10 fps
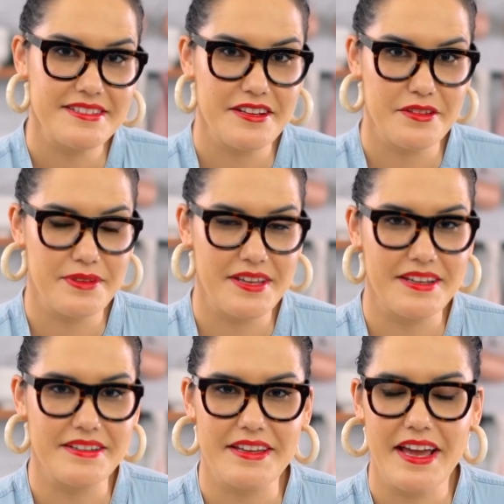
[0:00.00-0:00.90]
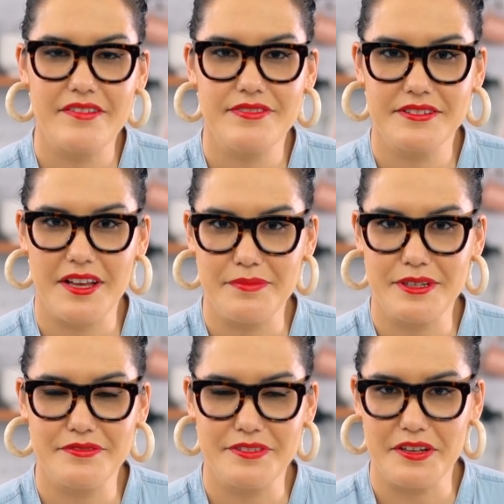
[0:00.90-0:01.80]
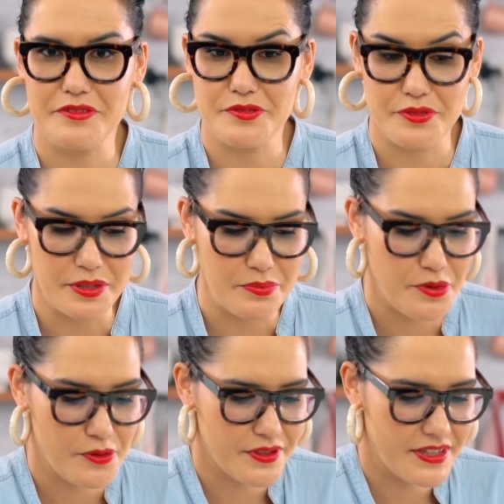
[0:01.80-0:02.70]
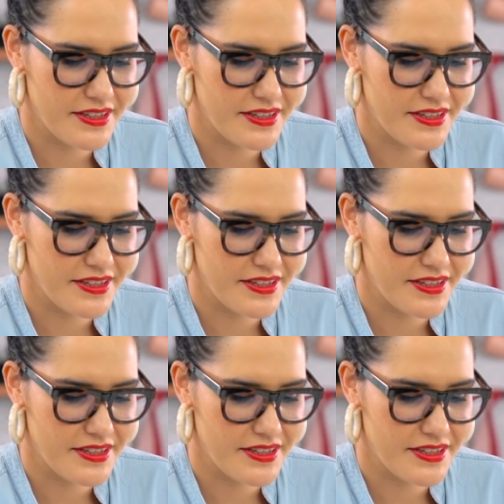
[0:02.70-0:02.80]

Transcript: I said at the beginning, the kaffir lime leaf flavor is really important